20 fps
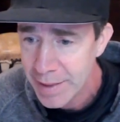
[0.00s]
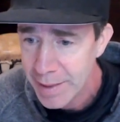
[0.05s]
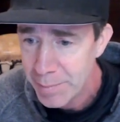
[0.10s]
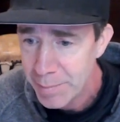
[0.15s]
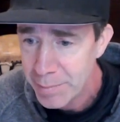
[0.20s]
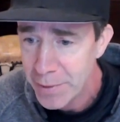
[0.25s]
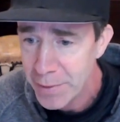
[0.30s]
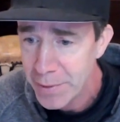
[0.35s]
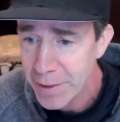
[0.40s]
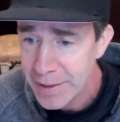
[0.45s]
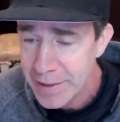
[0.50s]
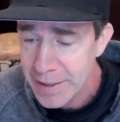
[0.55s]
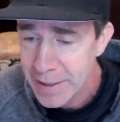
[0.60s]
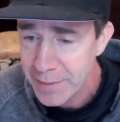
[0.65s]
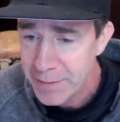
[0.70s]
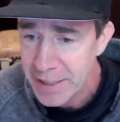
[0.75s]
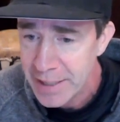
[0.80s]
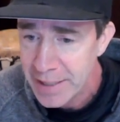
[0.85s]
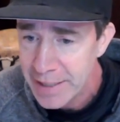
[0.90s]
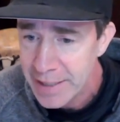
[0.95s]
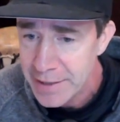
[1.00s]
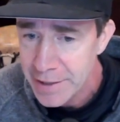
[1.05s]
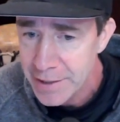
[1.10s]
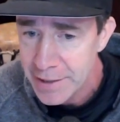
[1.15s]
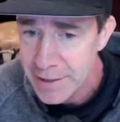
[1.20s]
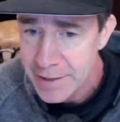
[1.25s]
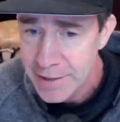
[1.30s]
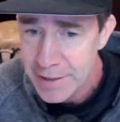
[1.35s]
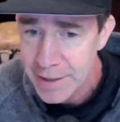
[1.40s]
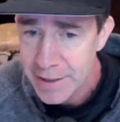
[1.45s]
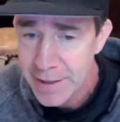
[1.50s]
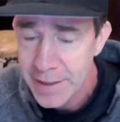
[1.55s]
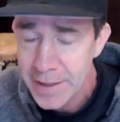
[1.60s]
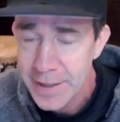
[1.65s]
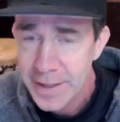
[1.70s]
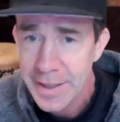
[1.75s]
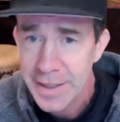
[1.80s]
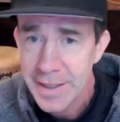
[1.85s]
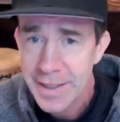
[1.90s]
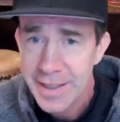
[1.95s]
productivity ninjas,
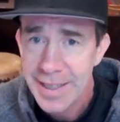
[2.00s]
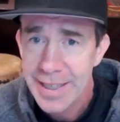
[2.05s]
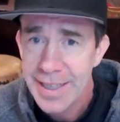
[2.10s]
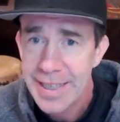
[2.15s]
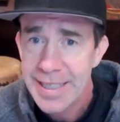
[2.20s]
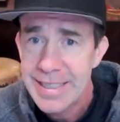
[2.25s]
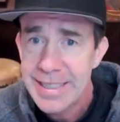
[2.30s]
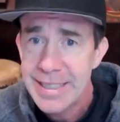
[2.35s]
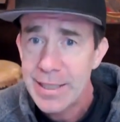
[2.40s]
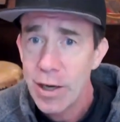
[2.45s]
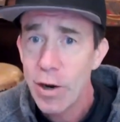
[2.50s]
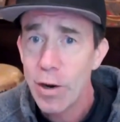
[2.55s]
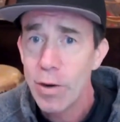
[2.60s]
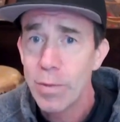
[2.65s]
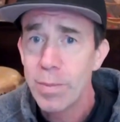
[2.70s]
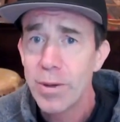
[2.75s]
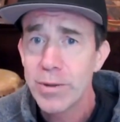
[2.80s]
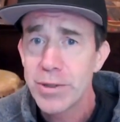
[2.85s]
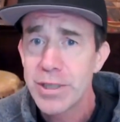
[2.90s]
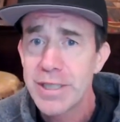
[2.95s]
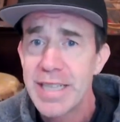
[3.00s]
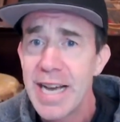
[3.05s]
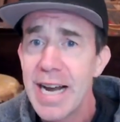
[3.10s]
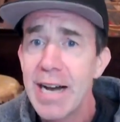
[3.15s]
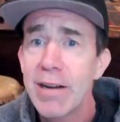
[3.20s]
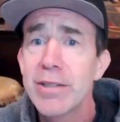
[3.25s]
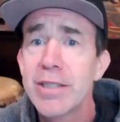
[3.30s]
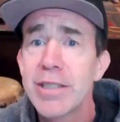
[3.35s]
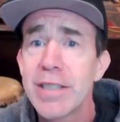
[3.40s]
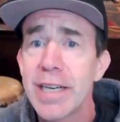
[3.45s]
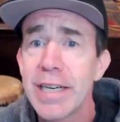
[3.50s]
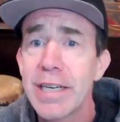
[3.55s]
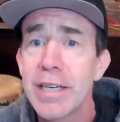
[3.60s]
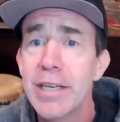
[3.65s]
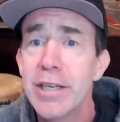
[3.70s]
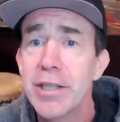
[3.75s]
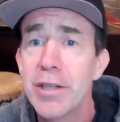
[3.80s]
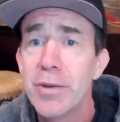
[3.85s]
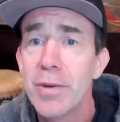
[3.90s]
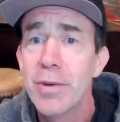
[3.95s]
it almost sounds like you're
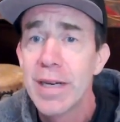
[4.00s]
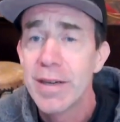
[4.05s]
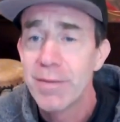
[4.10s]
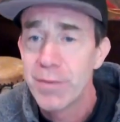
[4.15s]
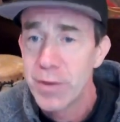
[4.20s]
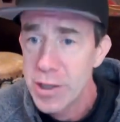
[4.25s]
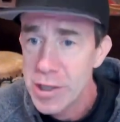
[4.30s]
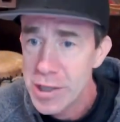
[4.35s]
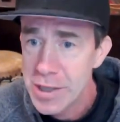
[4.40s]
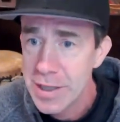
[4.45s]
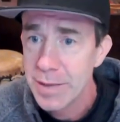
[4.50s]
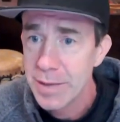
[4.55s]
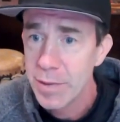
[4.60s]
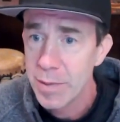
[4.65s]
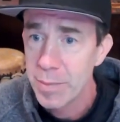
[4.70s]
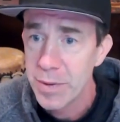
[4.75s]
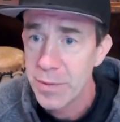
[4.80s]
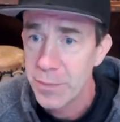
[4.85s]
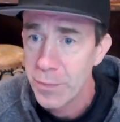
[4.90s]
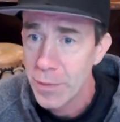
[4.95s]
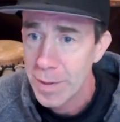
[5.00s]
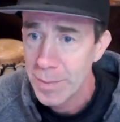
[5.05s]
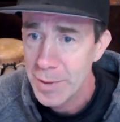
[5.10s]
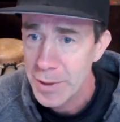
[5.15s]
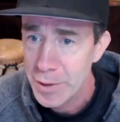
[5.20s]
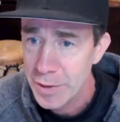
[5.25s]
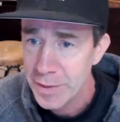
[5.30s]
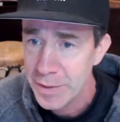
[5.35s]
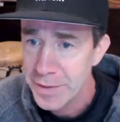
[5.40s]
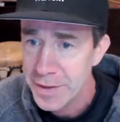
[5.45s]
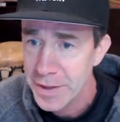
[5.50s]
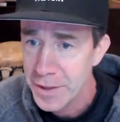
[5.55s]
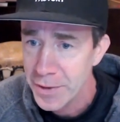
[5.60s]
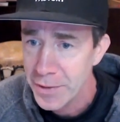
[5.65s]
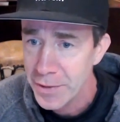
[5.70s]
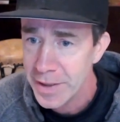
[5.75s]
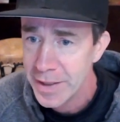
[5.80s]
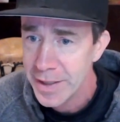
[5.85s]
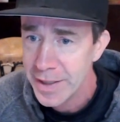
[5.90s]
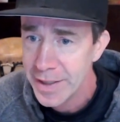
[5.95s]
doing a version of a performance review.
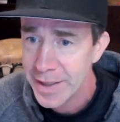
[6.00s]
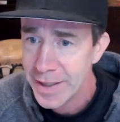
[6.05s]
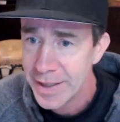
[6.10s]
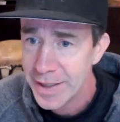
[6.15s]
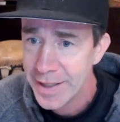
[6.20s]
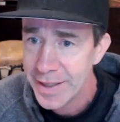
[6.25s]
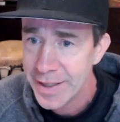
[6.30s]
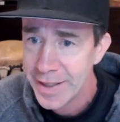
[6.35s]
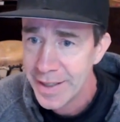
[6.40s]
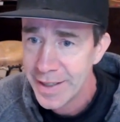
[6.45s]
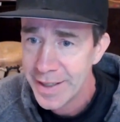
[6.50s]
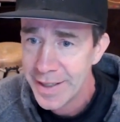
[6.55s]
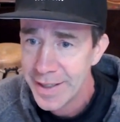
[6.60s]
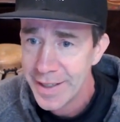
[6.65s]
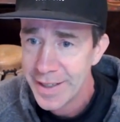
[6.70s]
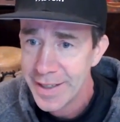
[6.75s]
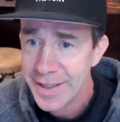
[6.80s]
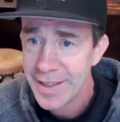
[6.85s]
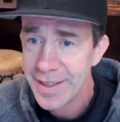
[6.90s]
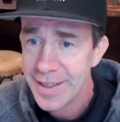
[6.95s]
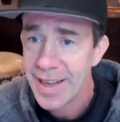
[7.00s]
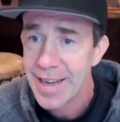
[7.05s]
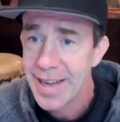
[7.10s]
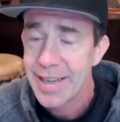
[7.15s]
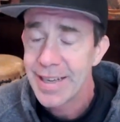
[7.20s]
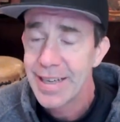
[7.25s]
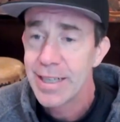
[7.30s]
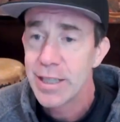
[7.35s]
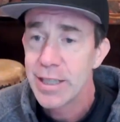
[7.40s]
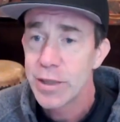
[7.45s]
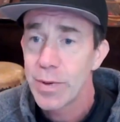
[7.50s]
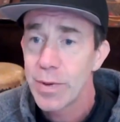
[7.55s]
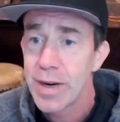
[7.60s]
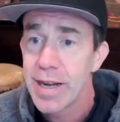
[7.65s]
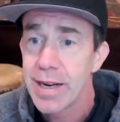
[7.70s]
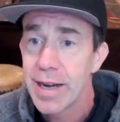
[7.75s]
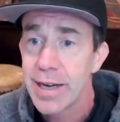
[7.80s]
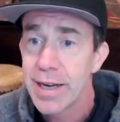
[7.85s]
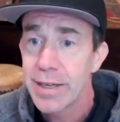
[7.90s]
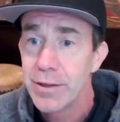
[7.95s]
You're like, here's what oh, i
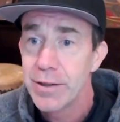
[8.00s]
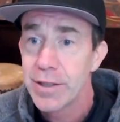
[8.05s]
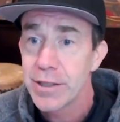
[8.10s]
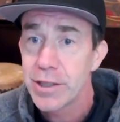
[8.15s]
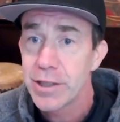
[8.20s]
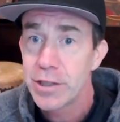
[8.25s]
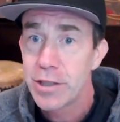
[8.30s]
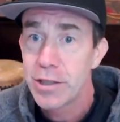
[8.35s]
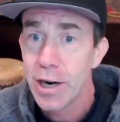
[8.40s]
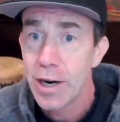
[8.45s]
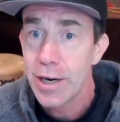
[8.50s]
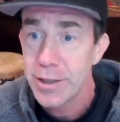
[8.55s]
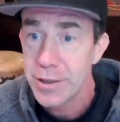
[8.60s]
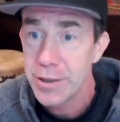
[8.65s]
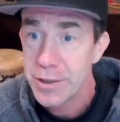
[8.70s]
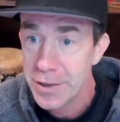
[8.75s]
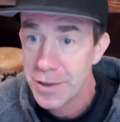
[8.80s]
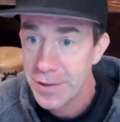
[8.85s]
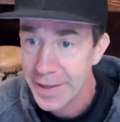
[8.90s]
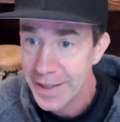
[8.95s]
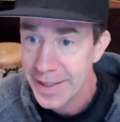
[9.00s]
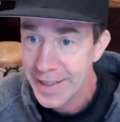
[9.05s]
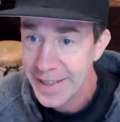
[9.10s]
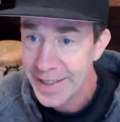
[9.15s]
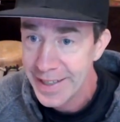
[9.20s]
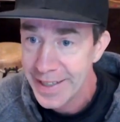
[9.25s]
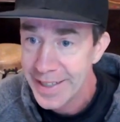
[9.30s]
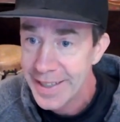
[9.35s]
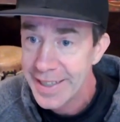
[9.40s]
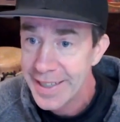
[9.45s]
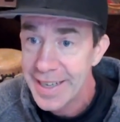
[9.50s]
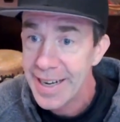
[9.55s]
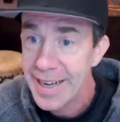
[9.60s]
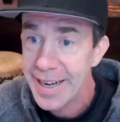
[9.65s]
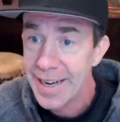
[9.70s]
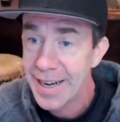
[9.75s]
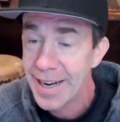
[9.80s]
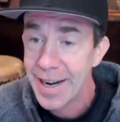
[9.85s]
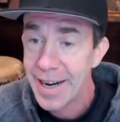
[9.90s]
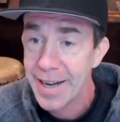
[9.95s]
like you to start. Yeah. Yeah.
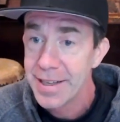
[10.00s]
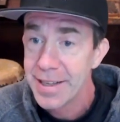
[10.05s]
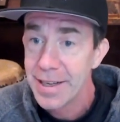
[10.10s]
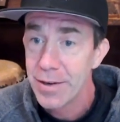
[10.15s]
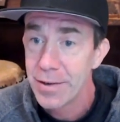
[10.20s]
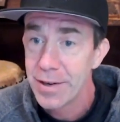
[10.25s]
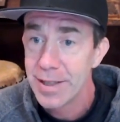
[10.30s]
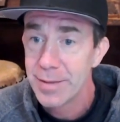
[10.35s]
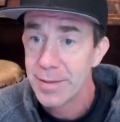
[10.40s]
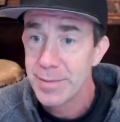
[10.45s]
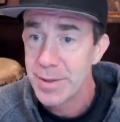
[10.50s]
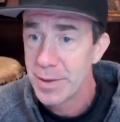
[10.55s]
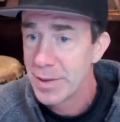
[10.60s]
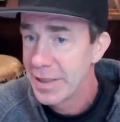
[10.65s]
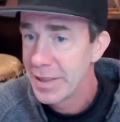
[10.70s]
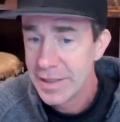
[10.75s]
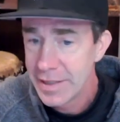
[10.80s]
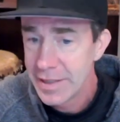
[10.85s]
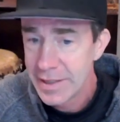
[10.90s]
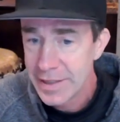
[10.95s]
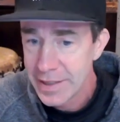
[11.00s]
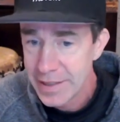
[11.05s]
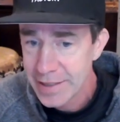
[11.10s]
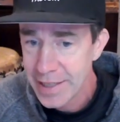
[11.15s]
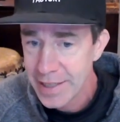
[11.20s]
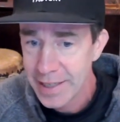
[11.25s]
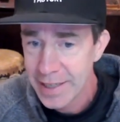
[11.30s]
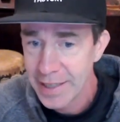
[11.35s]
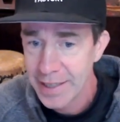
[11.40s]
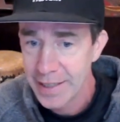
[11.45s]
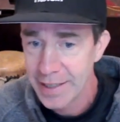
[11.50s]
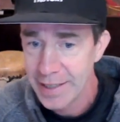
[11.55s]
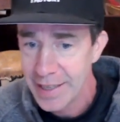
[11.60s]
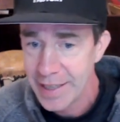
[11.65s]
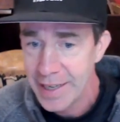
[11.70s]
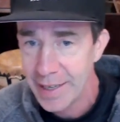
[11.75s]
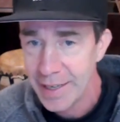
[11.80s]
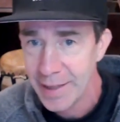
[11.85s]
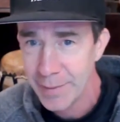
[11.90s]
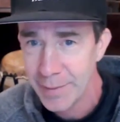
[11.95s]
I, yeah. them. So you're just like a,
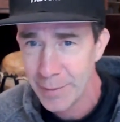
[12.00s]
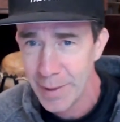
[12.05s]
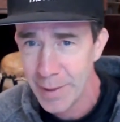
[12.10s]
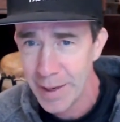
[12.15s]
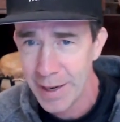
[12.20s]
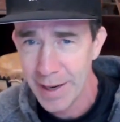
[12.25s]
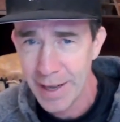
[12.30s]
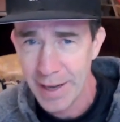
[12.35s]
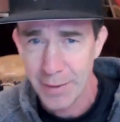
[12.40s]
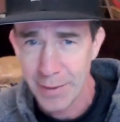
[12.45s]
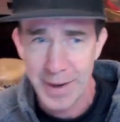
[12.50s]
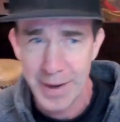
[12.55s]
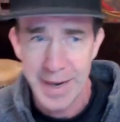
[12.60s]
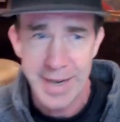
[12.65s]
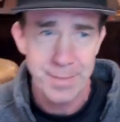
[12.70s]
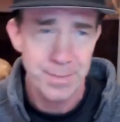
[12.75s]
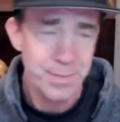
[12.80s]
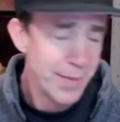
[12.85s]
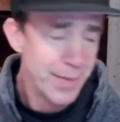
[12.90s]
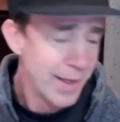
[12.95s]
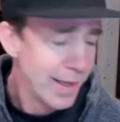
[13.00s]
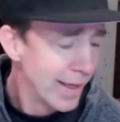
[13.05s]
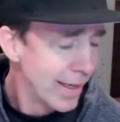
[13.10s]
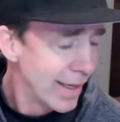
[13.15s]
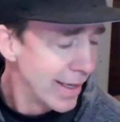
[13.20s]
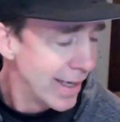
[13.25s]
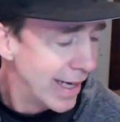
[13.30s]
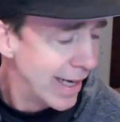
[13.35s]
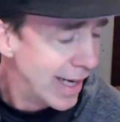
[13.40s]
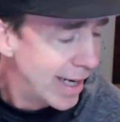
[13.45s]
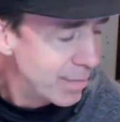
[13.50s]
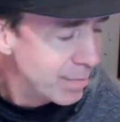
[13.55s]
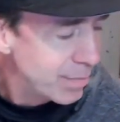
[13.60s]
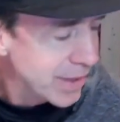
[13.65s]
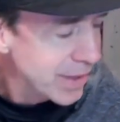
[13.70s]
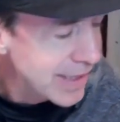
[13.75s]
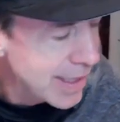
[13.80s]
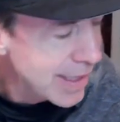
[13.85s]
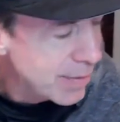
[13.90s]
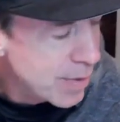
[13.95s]
yeah, what, like, right? Um,
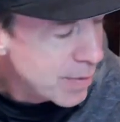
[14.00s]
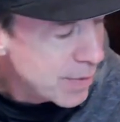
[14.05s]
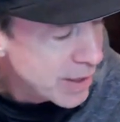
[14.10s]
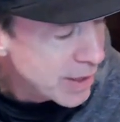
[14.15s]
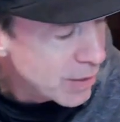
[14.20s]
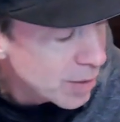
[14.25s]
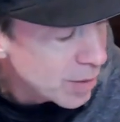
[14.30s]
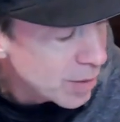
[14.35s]
but then when we go to